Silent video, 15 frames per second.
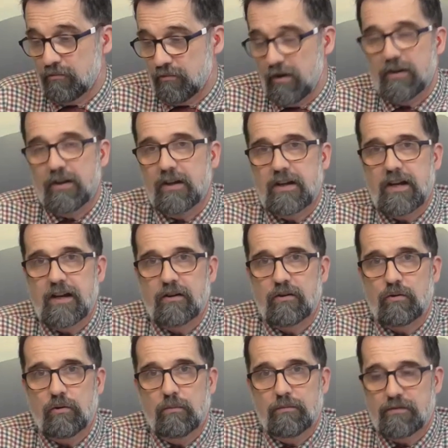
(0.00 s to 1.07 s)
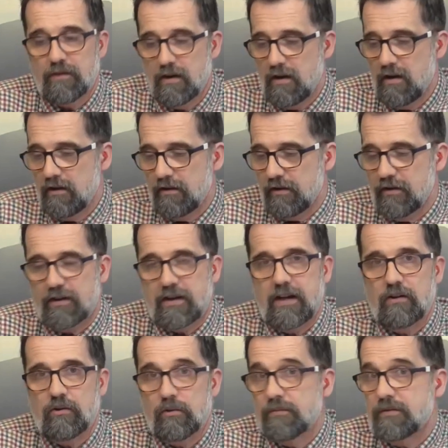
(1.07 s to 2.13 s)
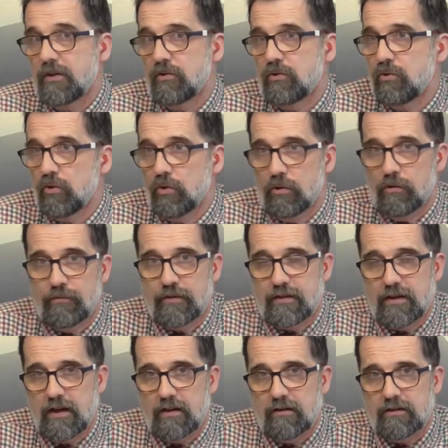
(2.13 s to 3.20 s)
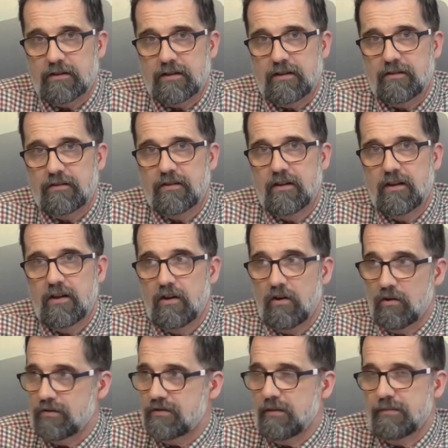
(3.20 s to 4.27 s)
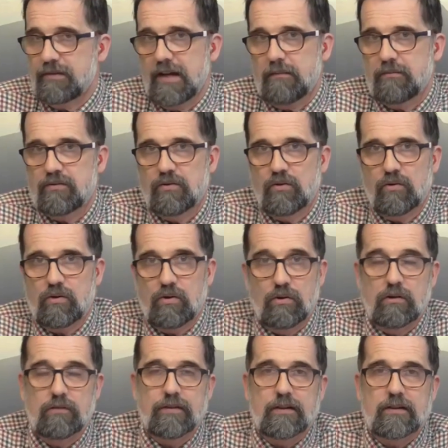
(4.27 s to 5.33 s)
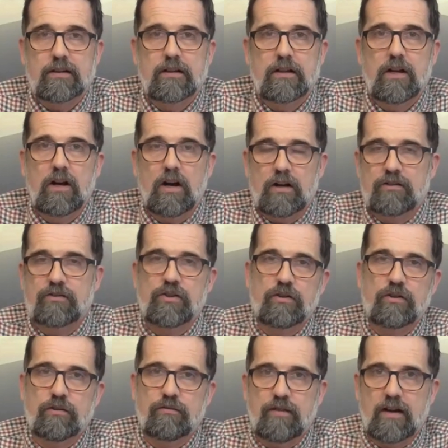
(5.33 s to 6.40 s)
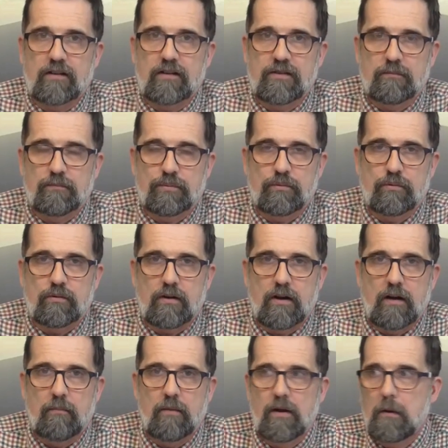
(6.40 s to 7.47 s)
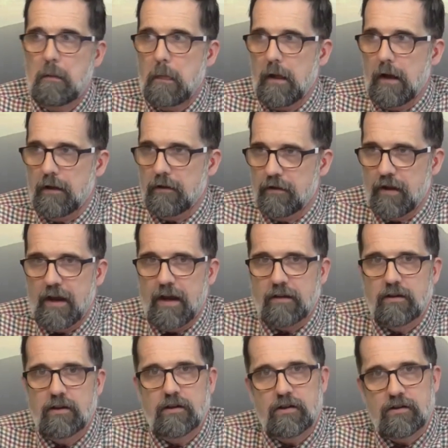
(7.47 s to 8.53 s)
running care homes that the care homes had no fatalities or sometimes no COVID until the vaccine program. And then